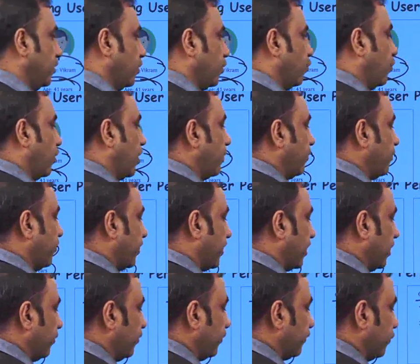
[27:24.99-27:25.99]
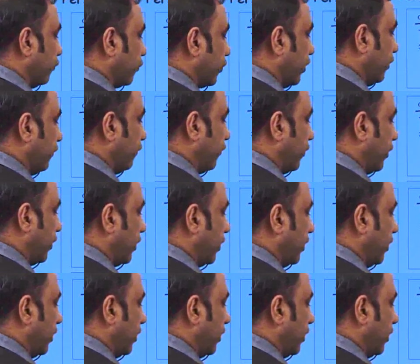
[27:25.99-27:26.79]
What Bikram is looking for,